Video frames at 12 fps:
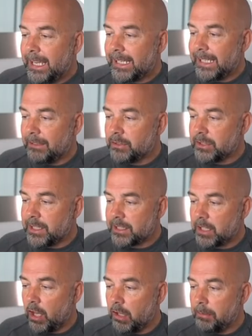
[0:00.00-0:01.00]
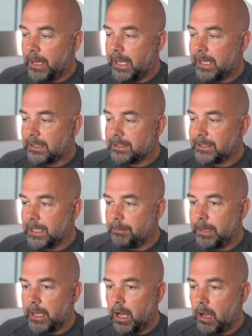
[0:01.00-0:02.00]
It gives us this column here, C
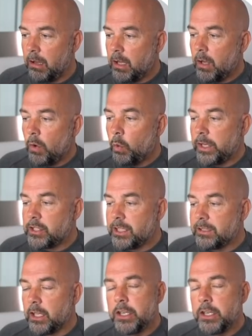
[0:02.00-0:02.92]
P R, which is the